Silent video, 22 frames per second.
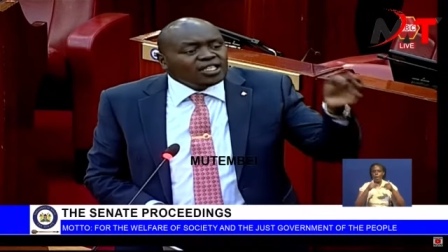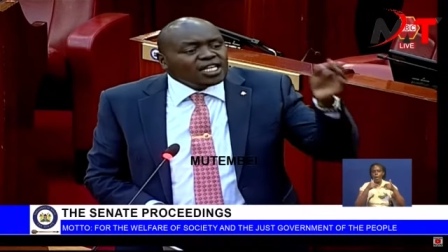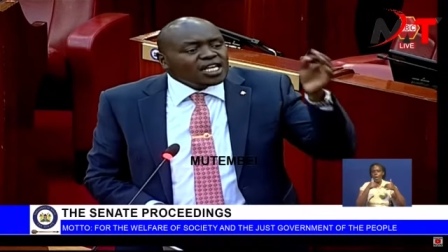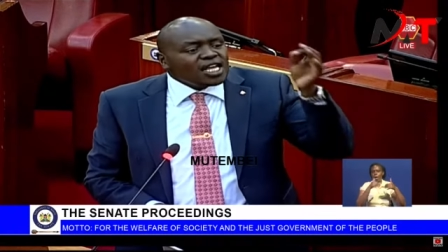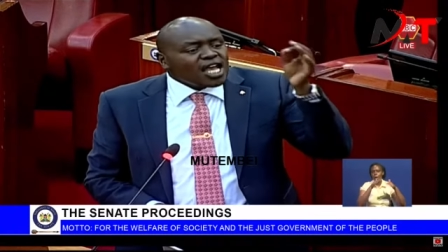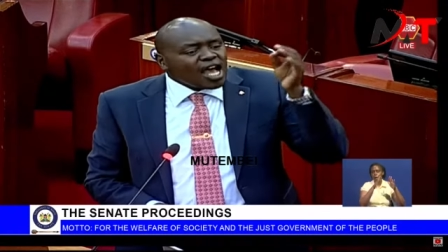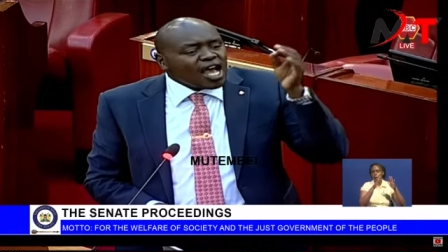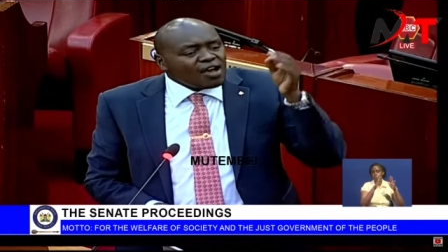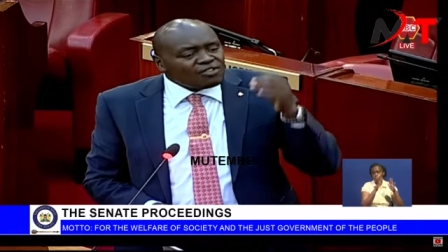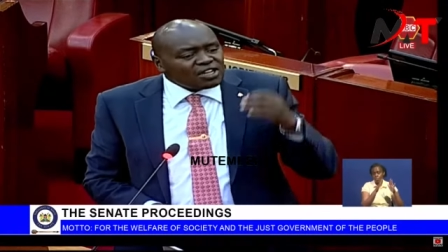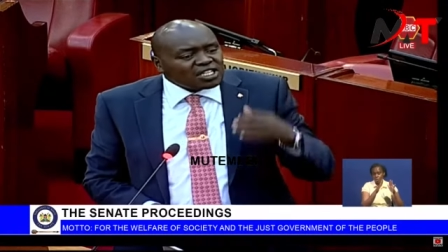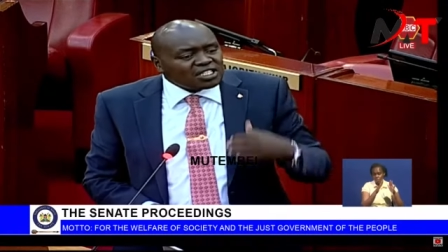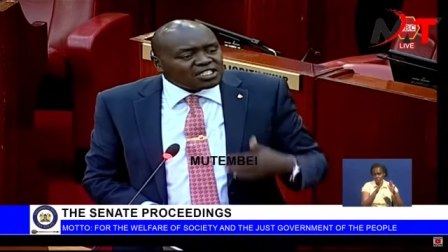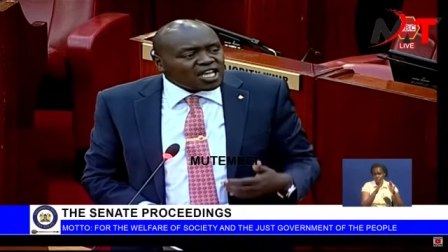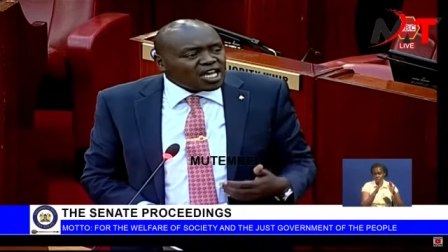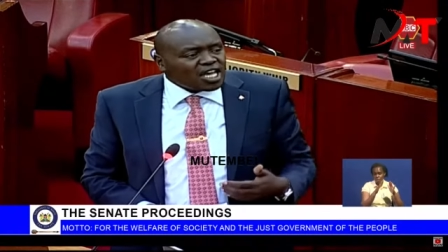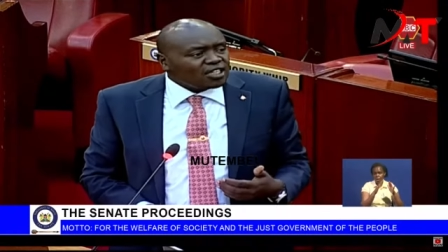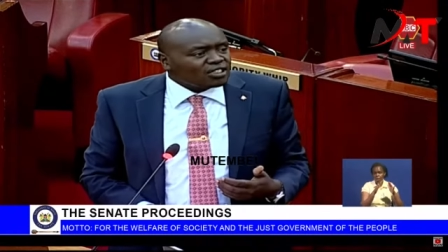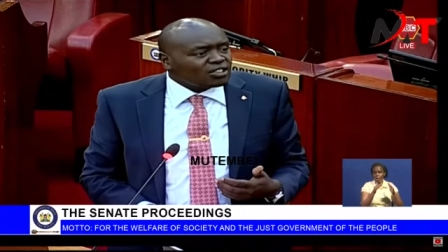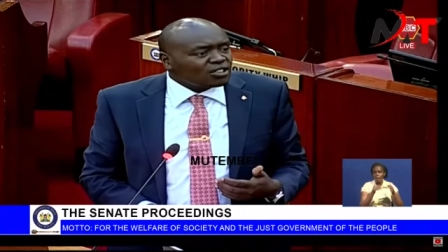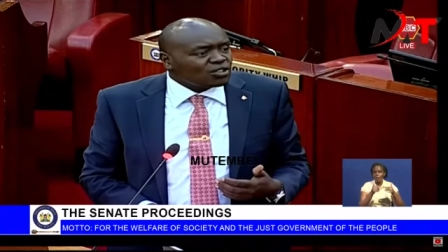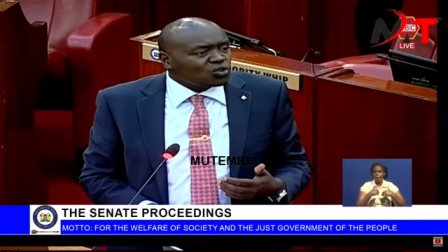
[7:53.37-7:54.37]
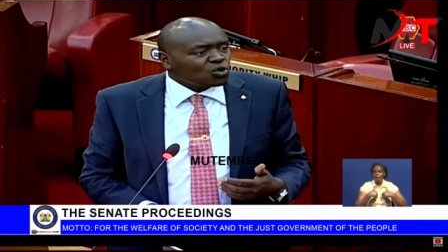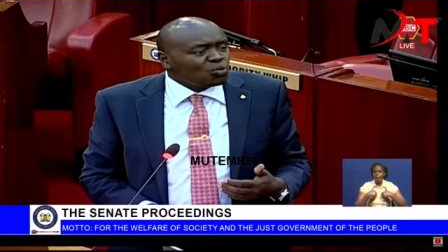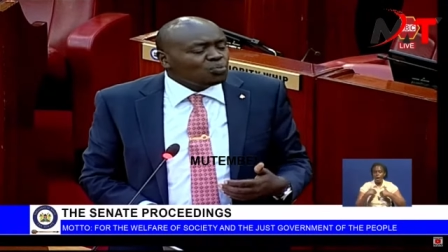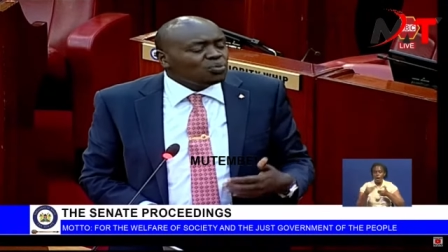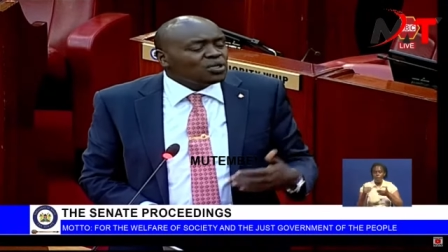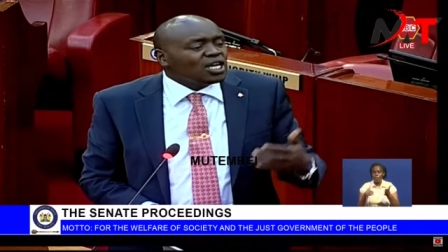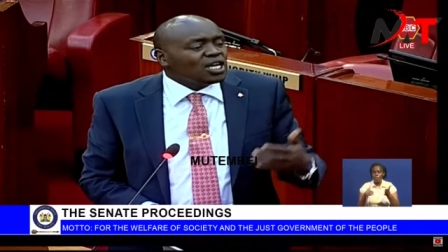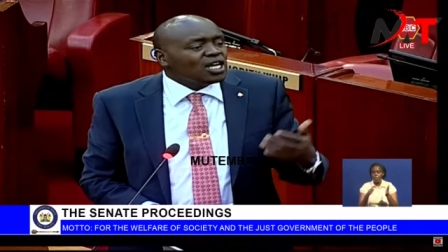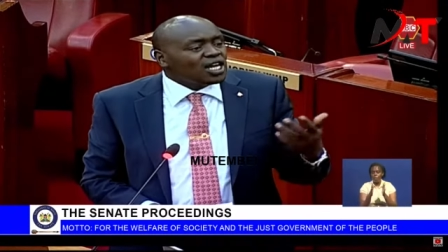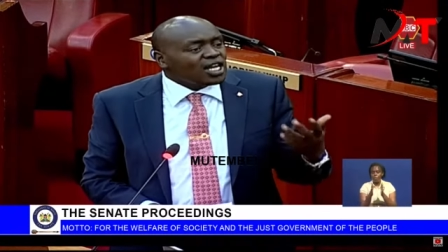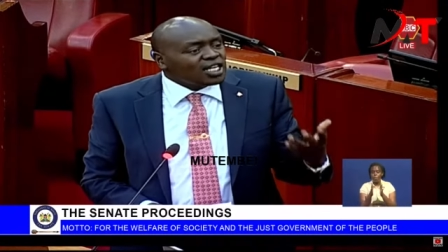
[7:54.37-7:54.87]
they have a chance to
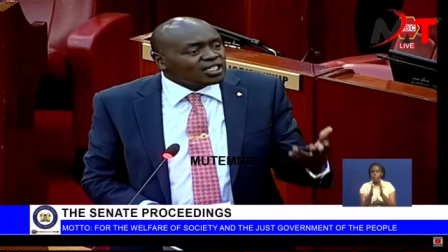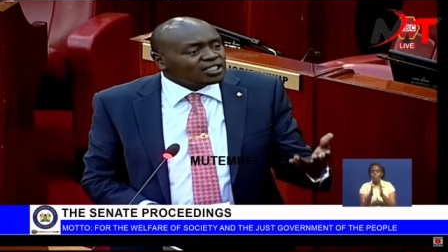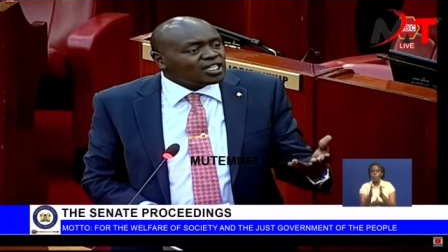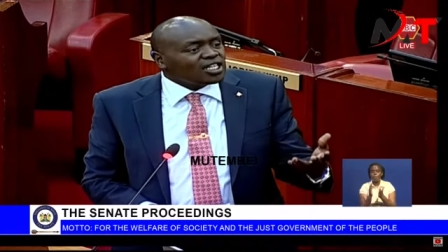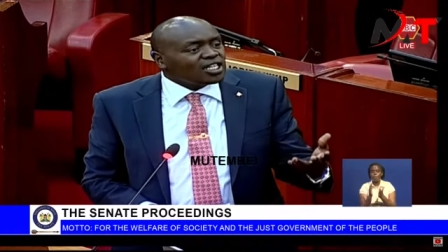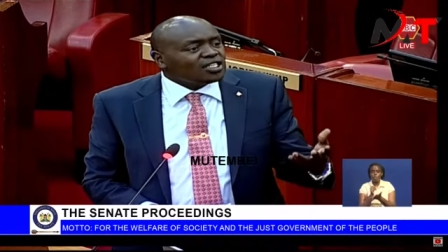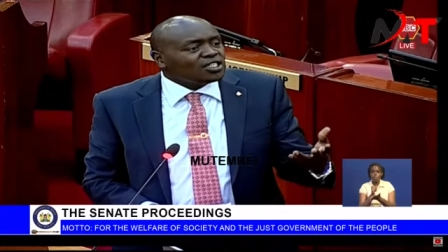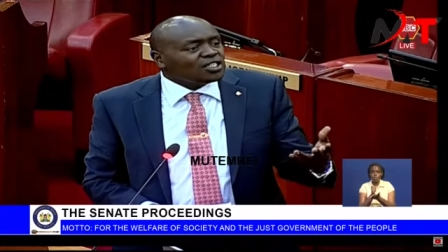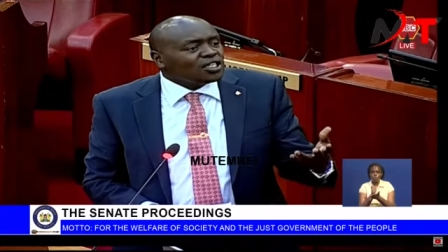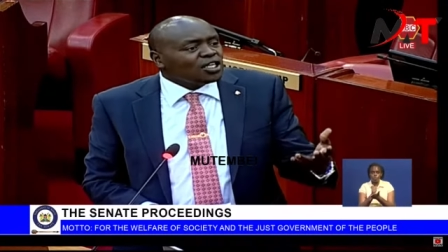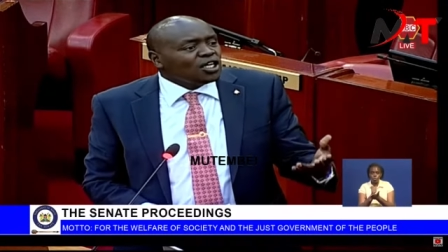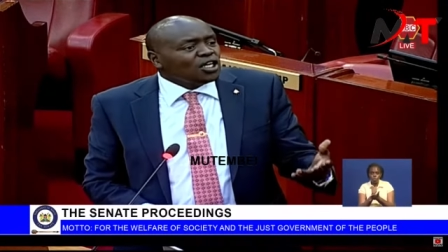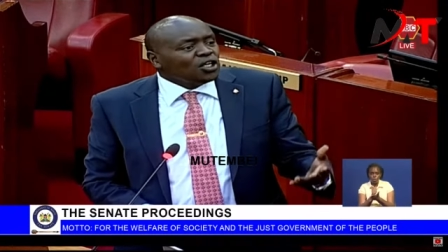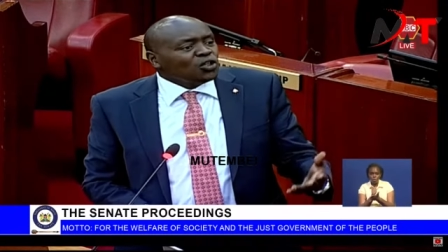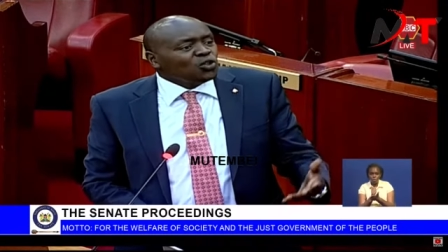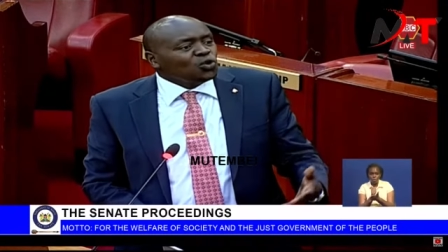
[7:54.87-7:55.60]
be elected.